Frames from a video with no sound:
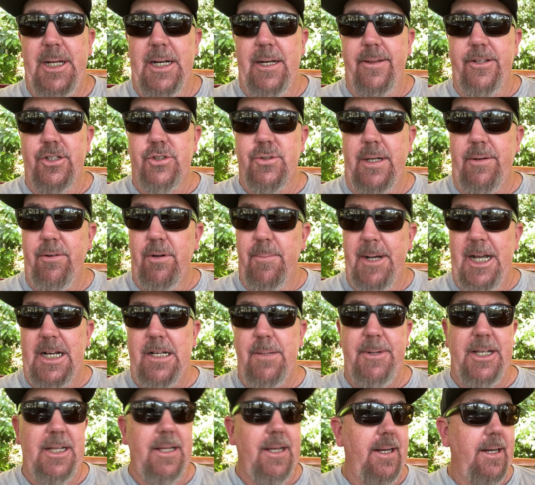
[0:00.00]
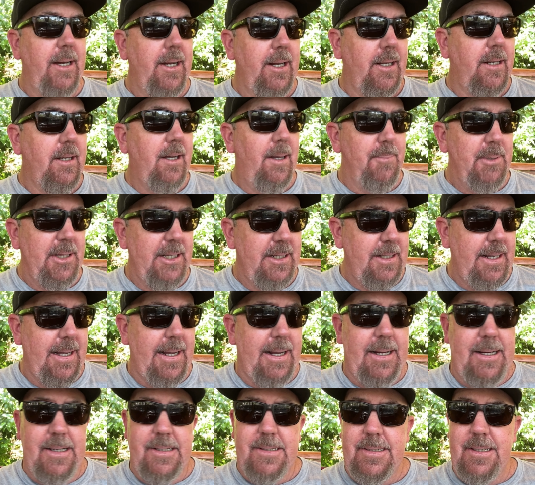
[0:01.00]
on the train reminded me that in a couple of
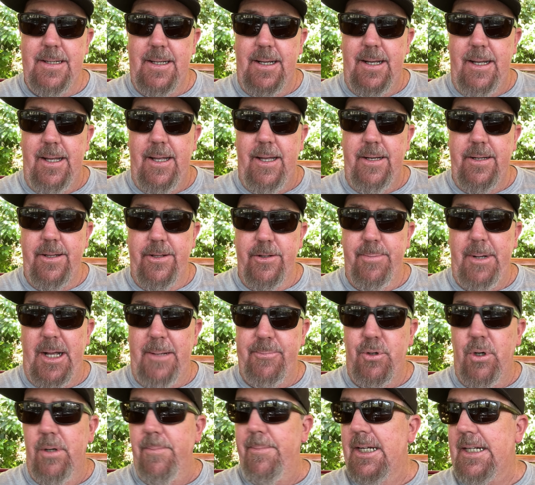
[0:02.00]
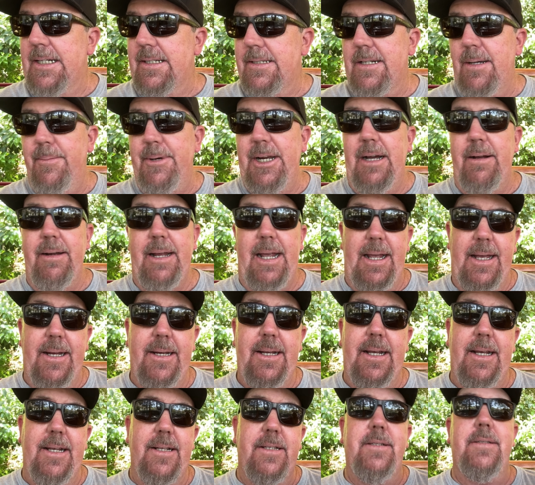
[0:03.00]
days, another popcorn bucket's coming out, and
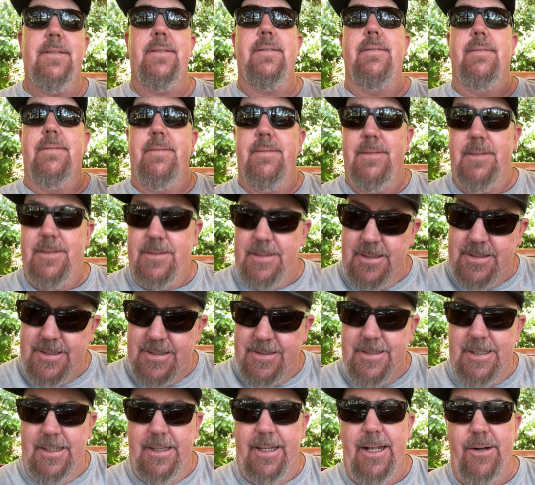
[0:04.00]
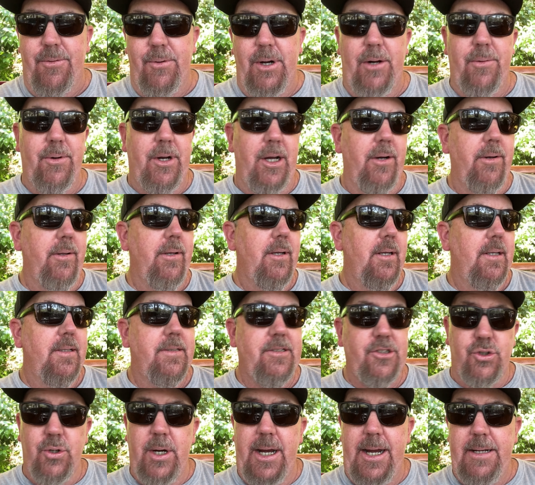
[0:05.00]
it's the Disneyland Railroad. It's
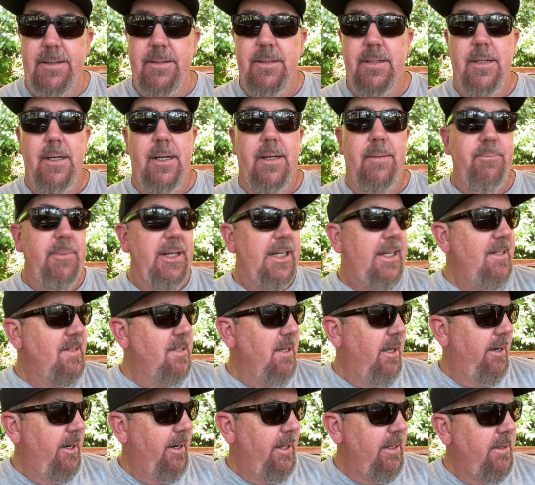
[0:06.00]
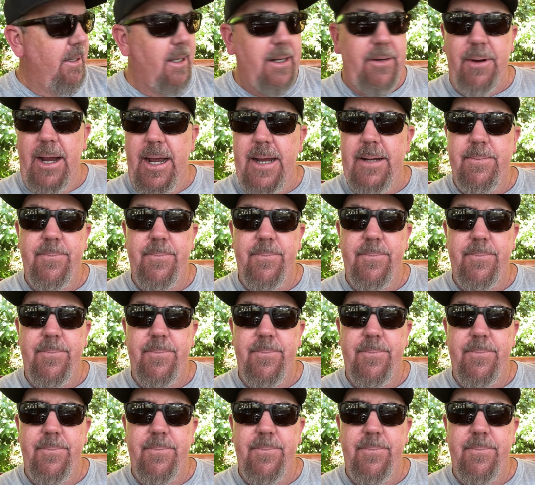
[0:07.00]
a train. Mickey's on it, I think, right?